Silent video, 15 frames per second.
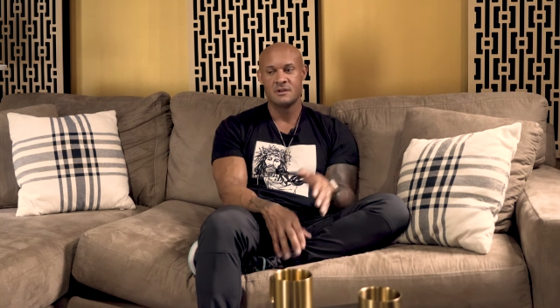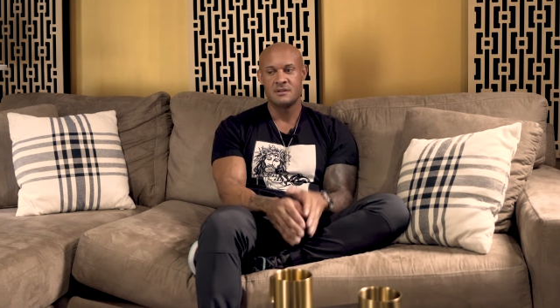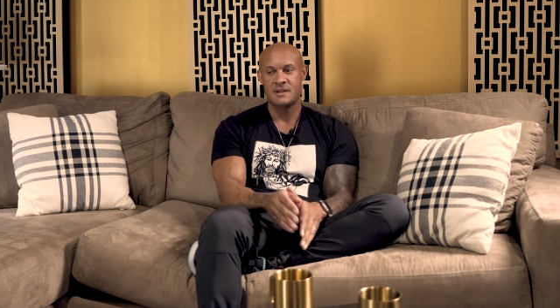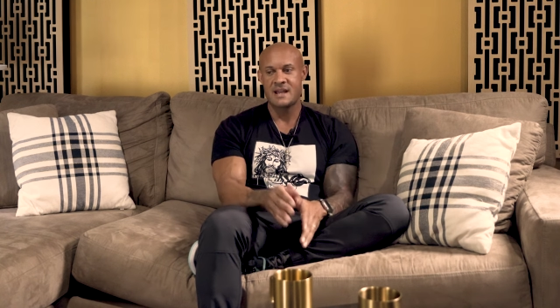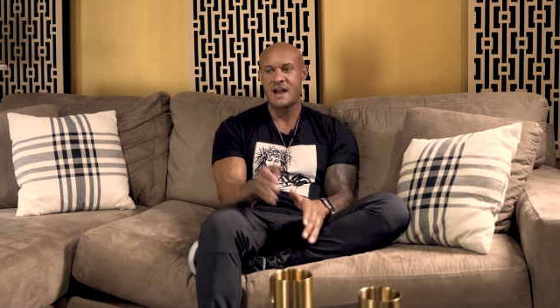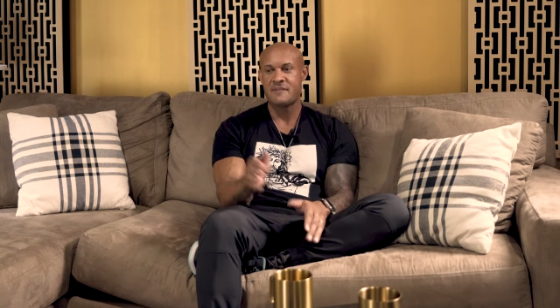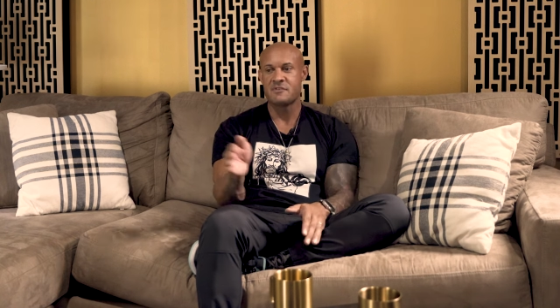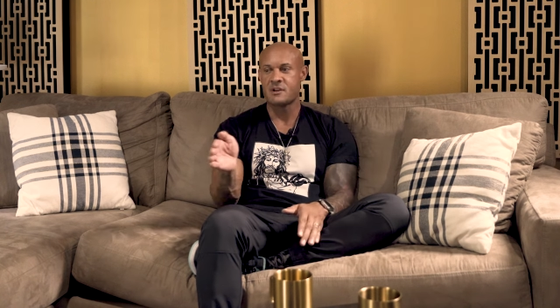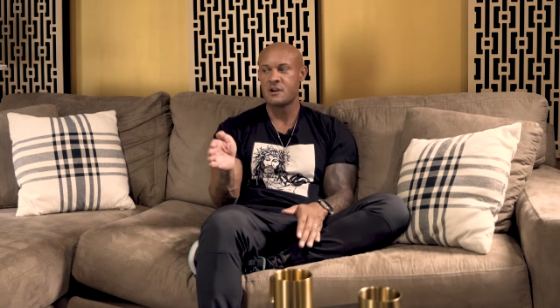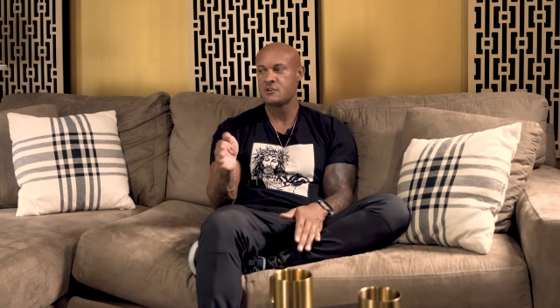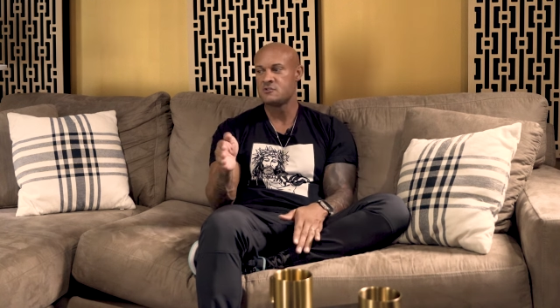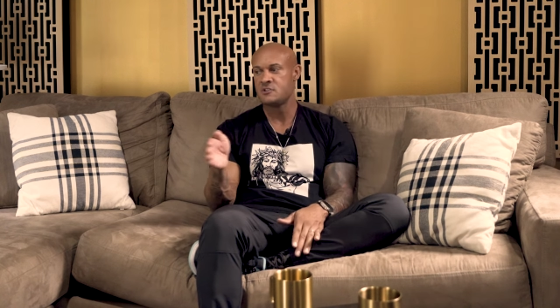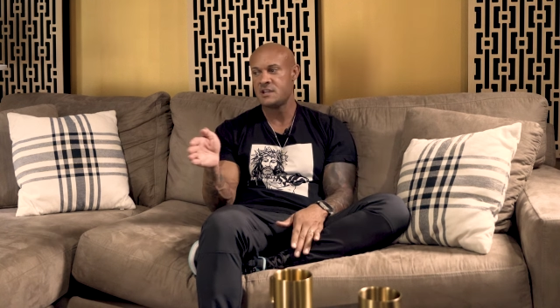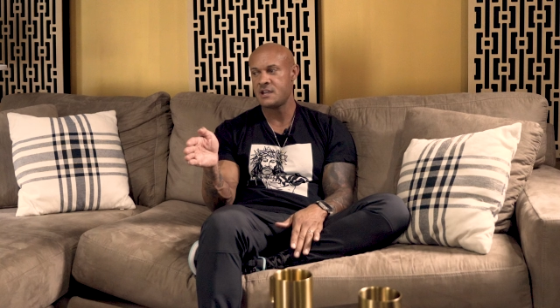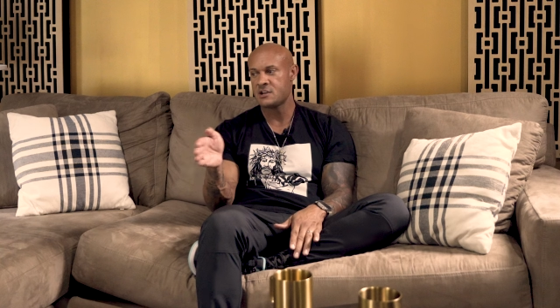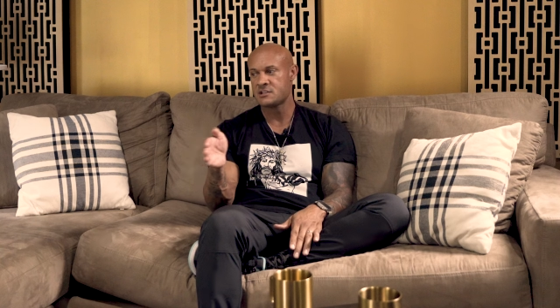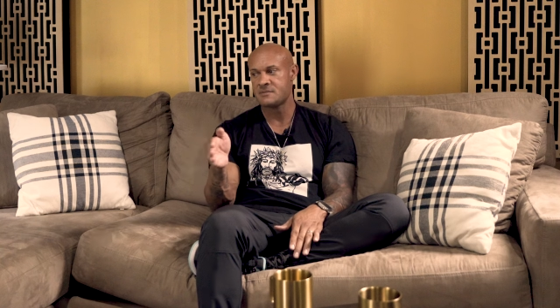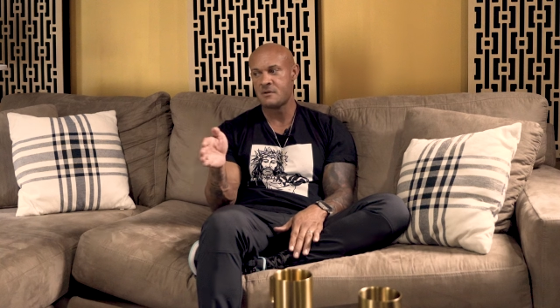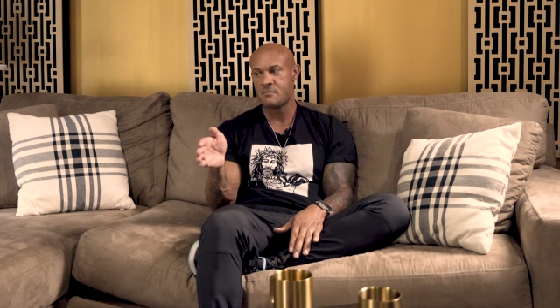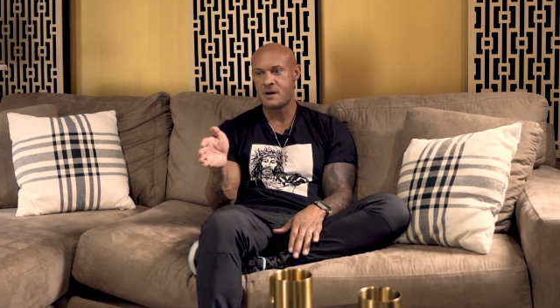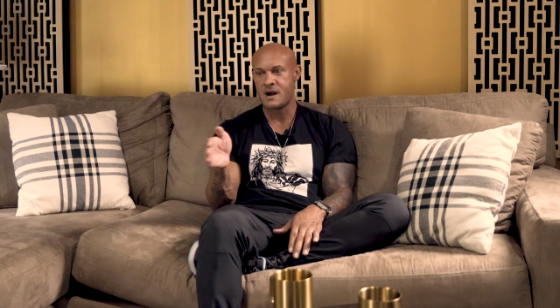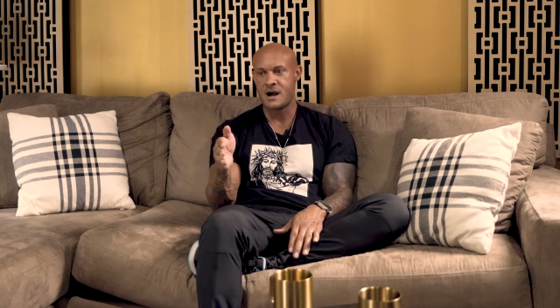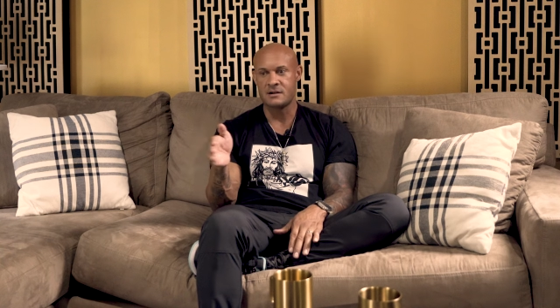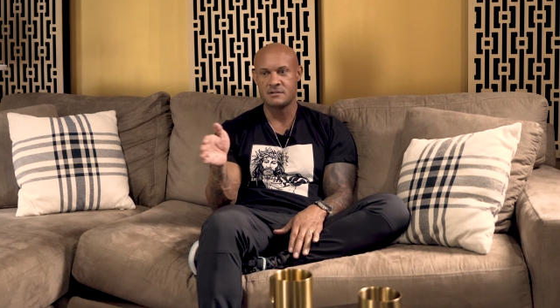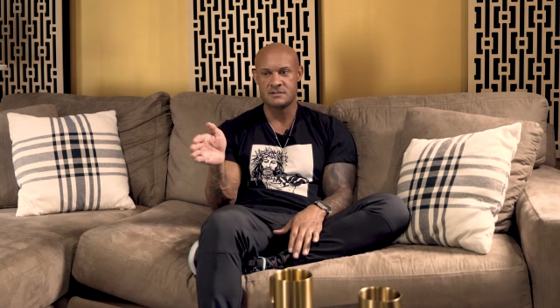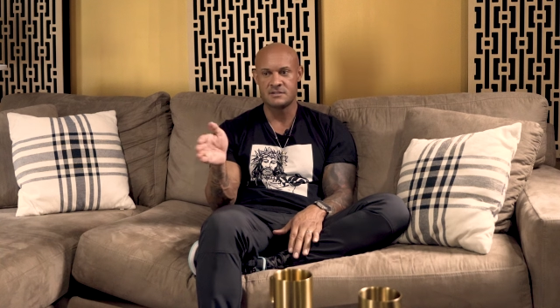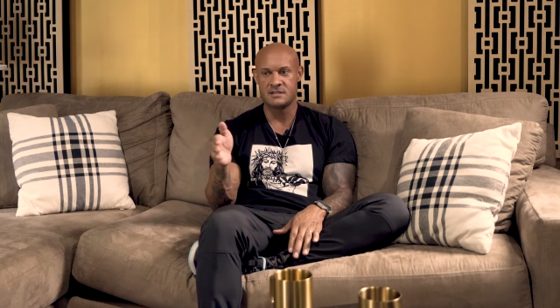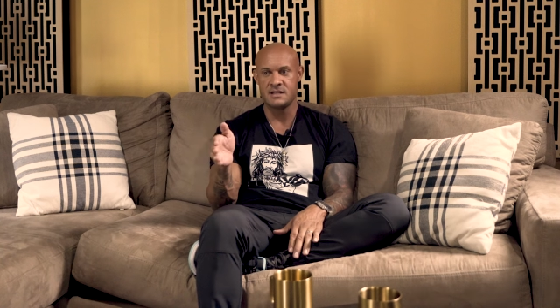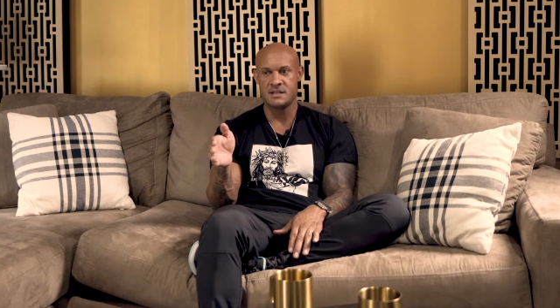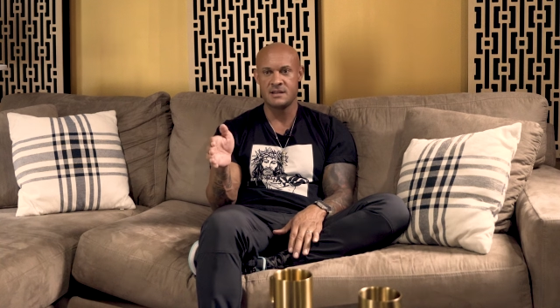And half the country cares about
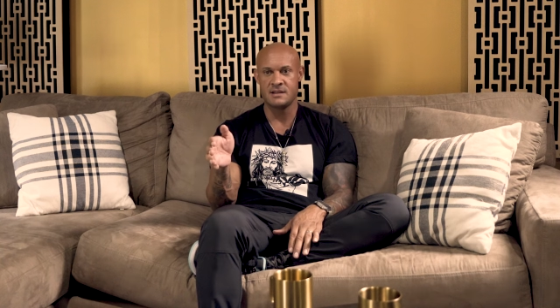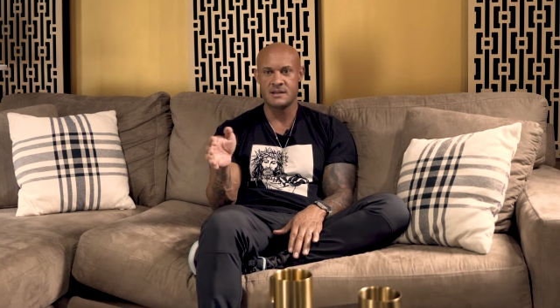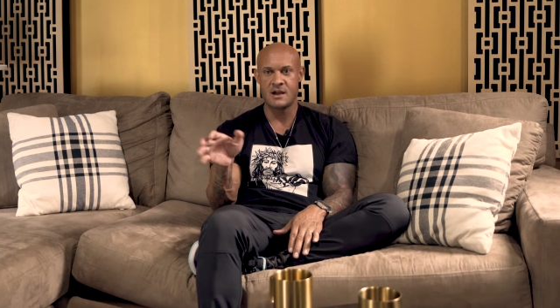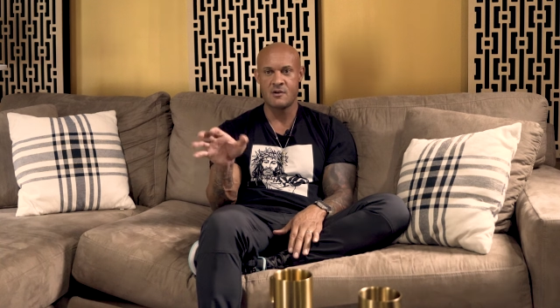policy and